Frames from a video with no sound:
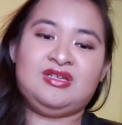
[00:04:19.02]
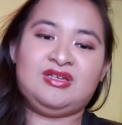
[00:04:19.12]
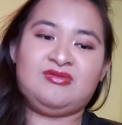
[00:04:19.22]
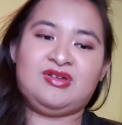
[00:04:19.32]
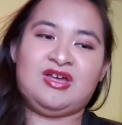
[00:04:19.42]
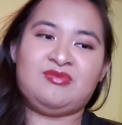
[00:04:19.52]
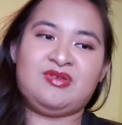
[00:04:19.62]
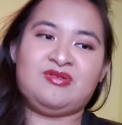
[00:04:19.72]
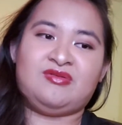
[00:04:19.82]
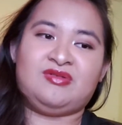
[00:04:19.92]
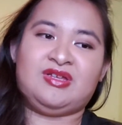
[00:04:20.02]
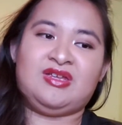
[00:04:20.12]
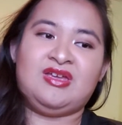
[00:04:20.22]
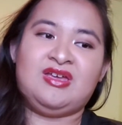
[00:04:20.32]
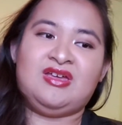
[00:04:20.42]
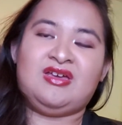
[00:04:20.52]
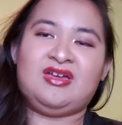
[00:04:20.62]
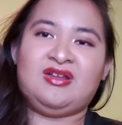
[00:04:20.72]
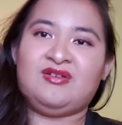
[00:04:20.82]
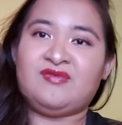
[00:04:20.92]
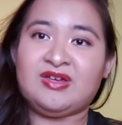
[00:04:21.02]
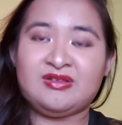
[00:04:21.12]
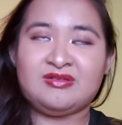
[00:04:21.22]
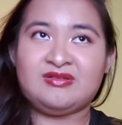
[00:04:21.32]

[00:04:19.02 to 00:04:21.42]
it will help you, like, identify